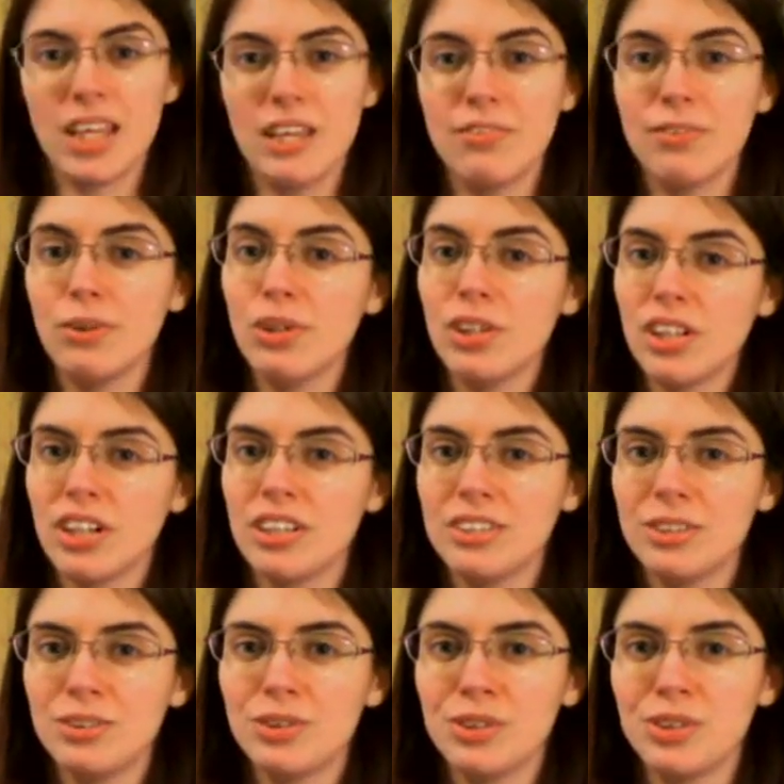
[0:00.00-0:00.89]
If you look
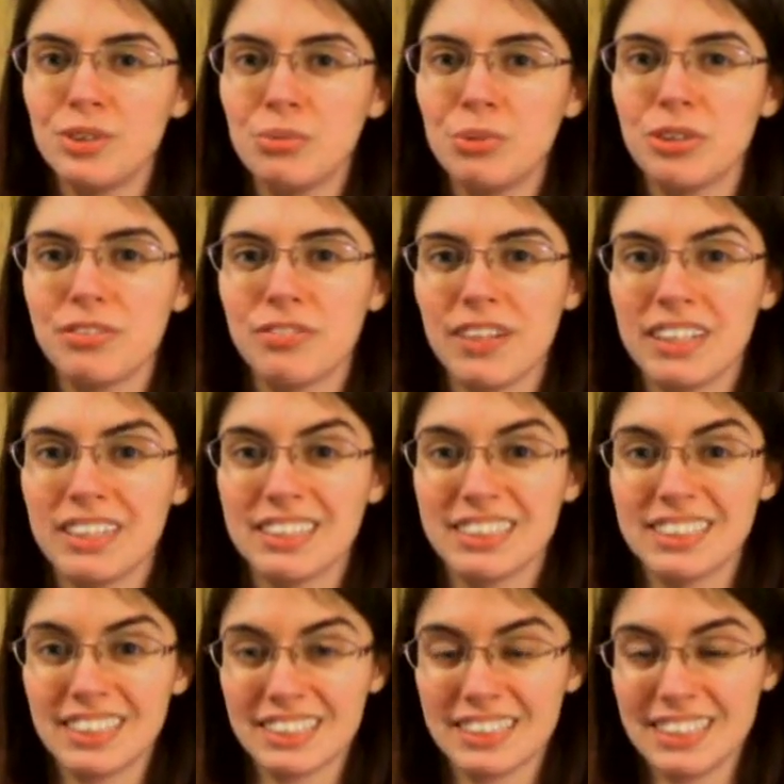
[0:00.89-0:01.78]
on YouTube, you'll find a
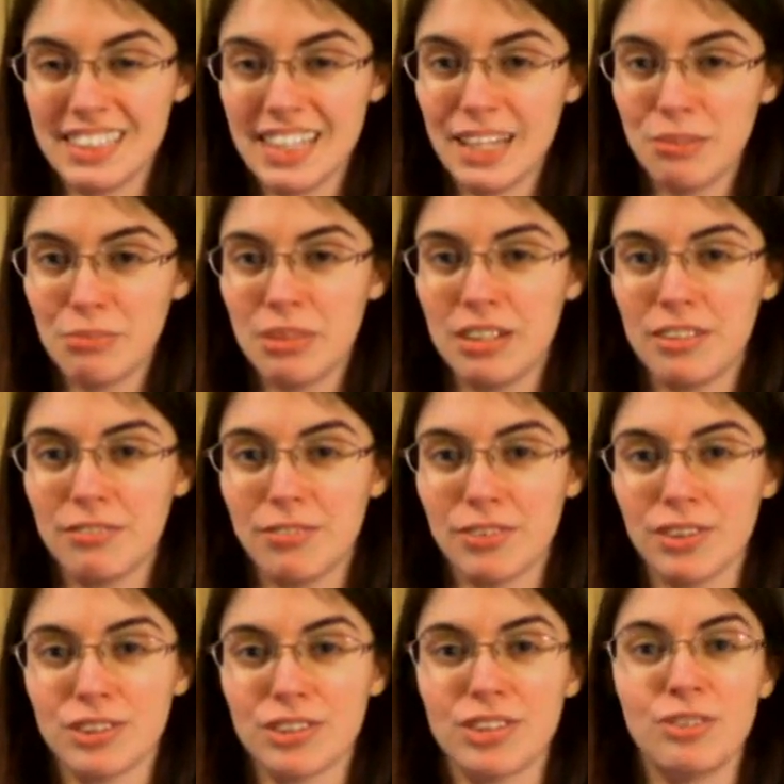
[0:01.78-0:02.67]
68-minute
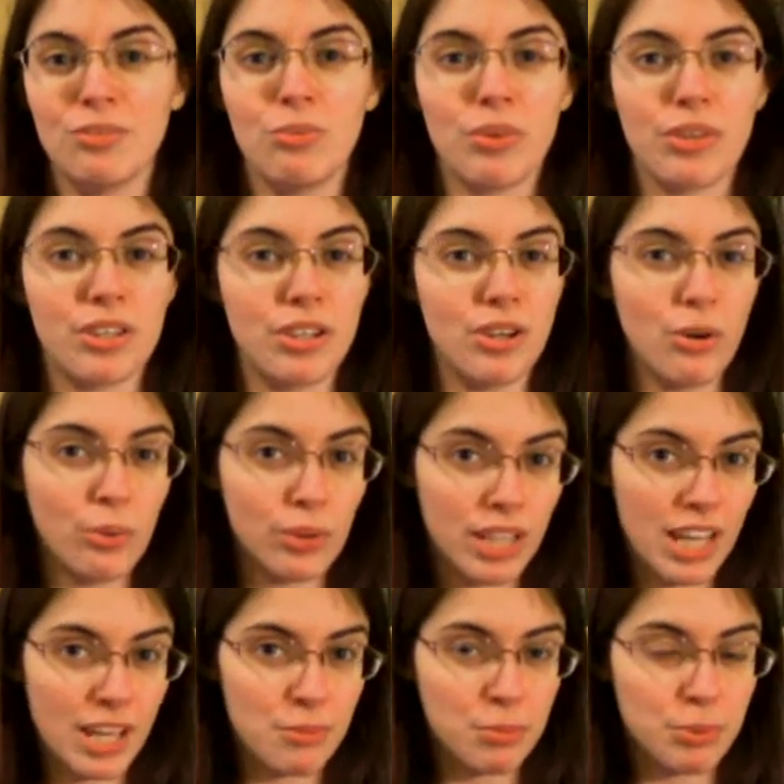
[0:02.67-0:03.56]
version with an
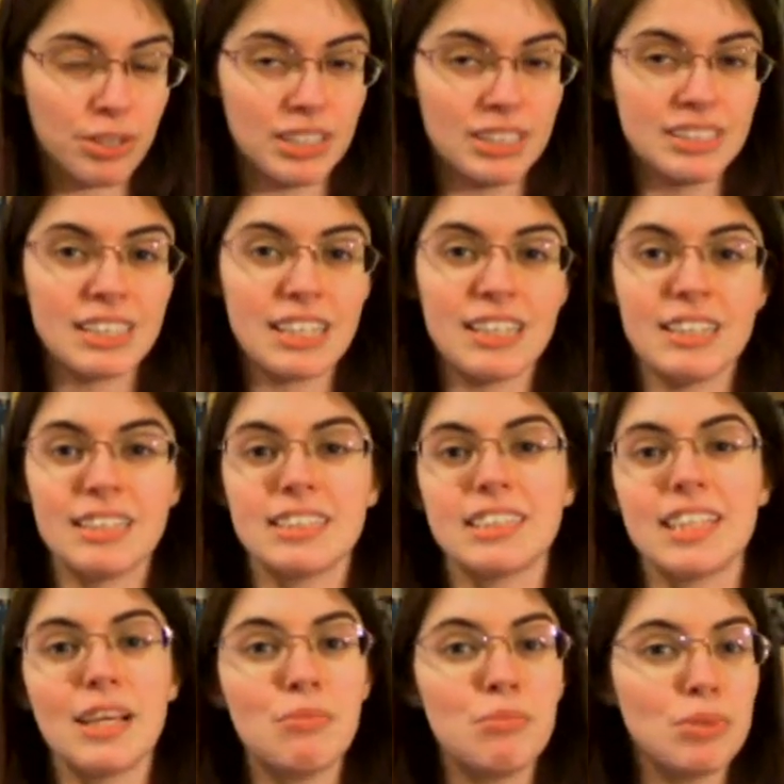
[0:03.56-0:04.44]
okay print and the
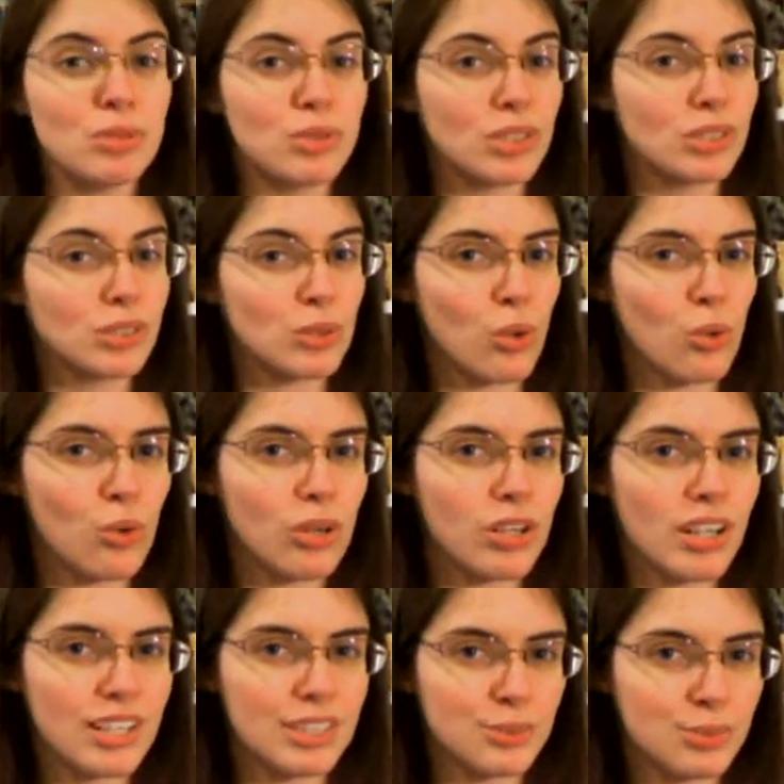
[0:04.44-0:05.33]
same music
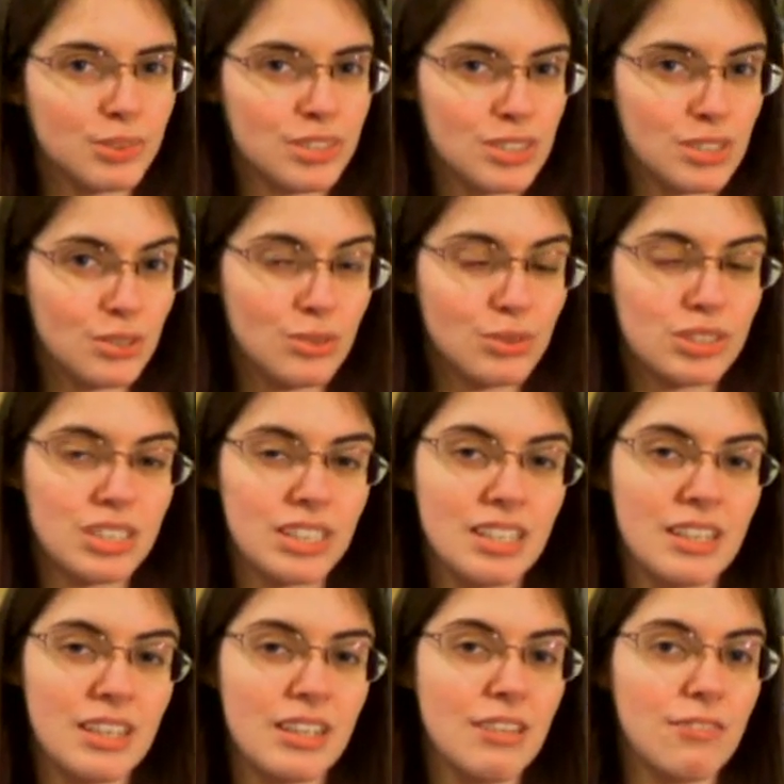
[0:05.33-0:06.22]
score as was used
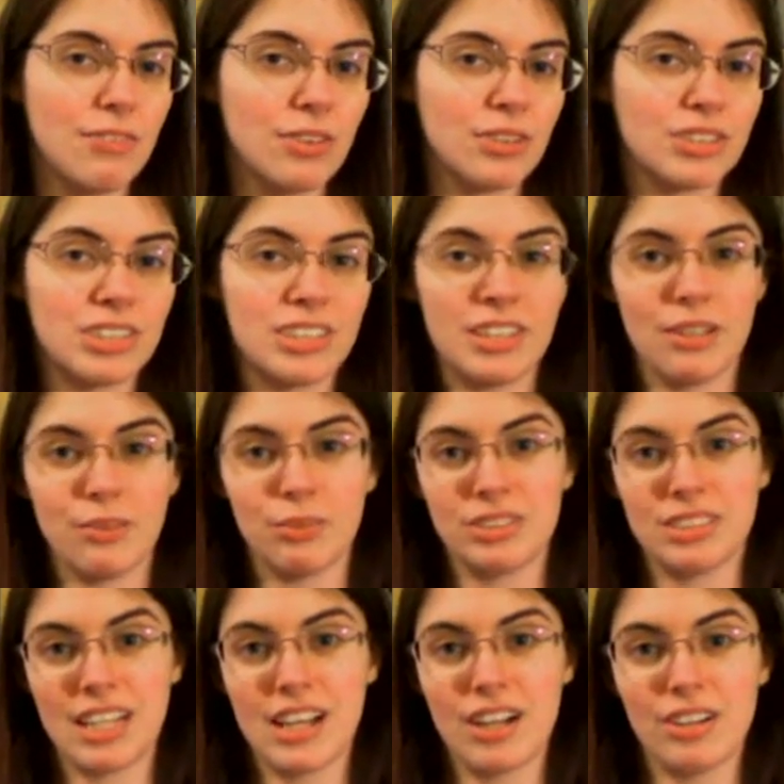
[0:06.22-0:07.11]
in the version that
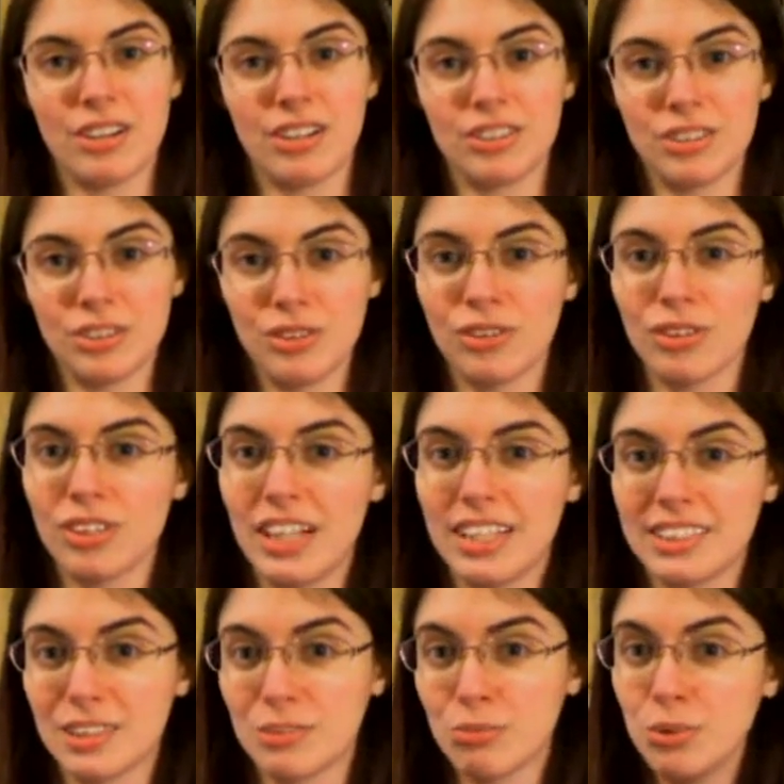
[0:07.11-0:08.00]
was aired on Turner
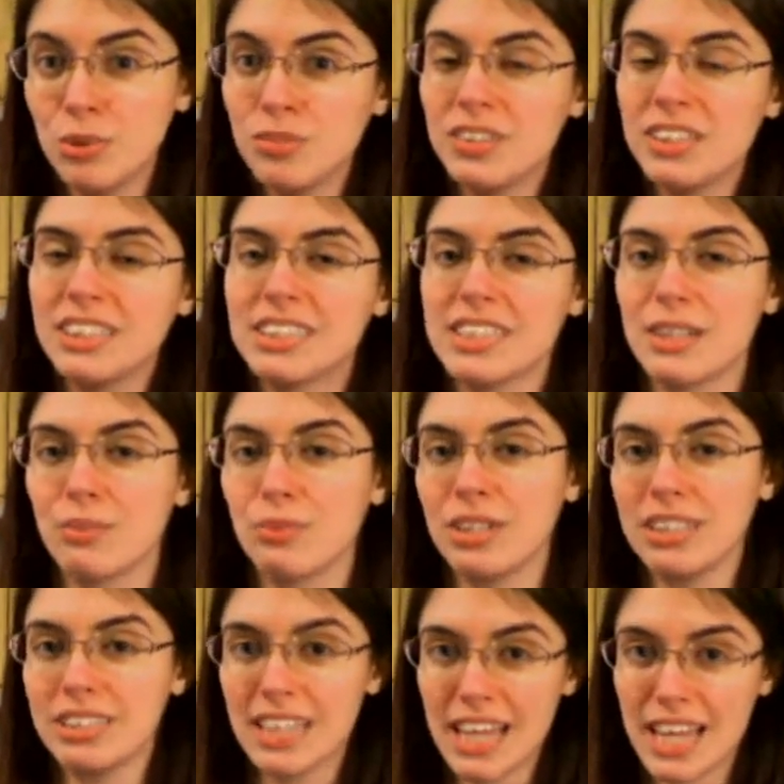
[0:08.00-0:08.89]
Classic Movies that
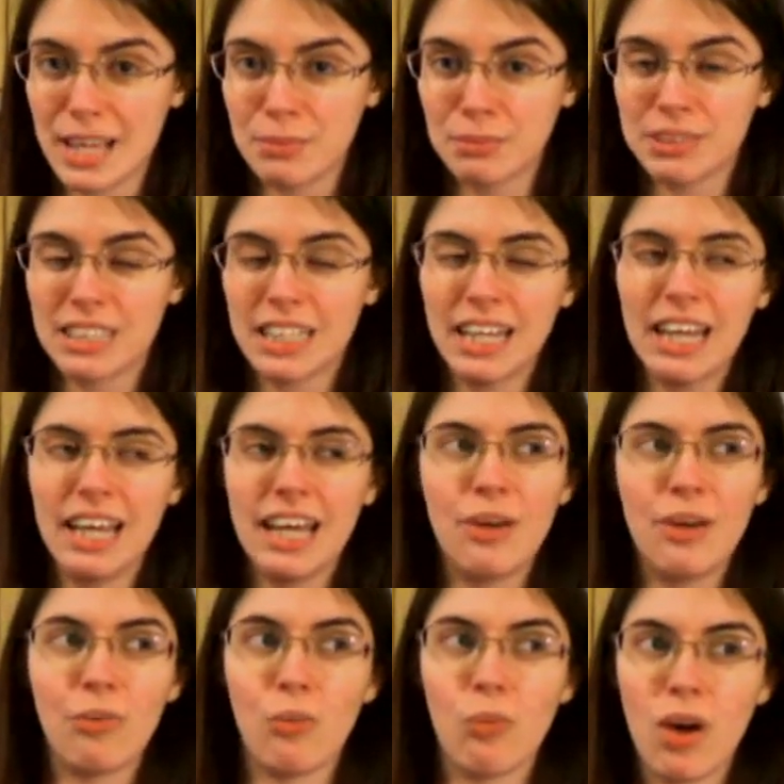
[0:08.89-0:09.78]
we taped,
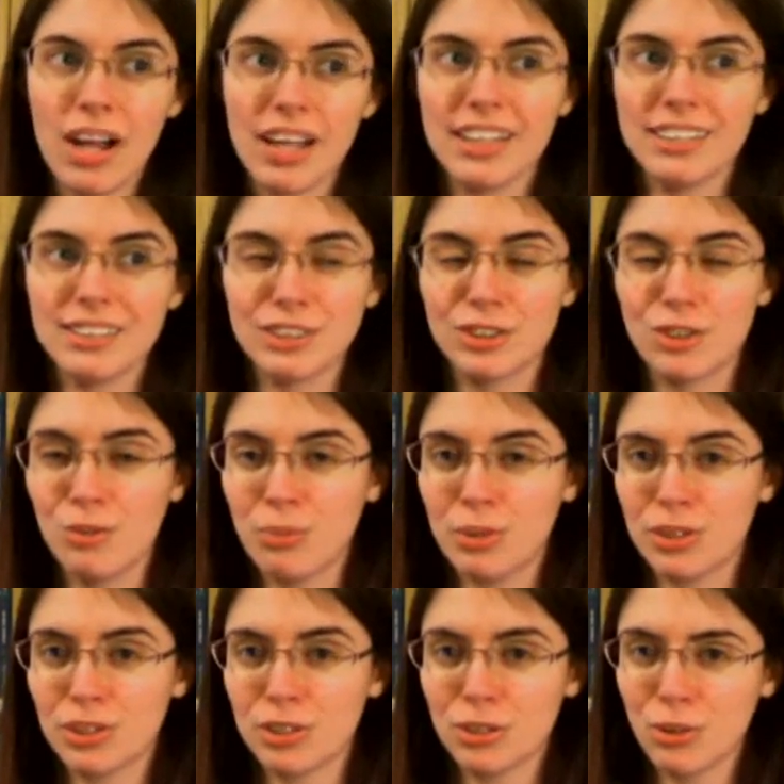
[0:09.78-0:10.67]
Why it's so
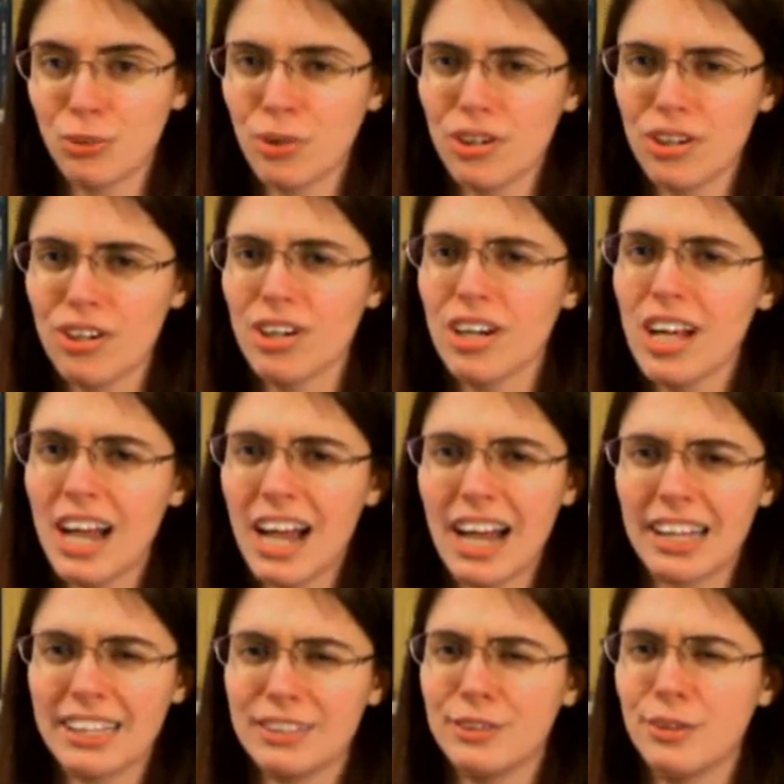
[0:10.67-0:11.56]
much shorter,
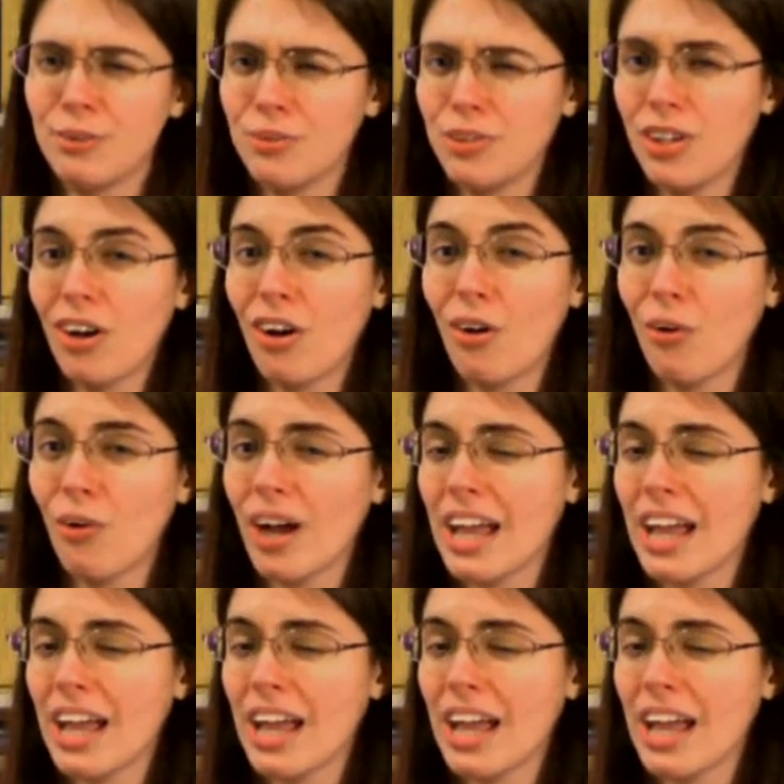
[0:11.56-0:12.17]
I don't know.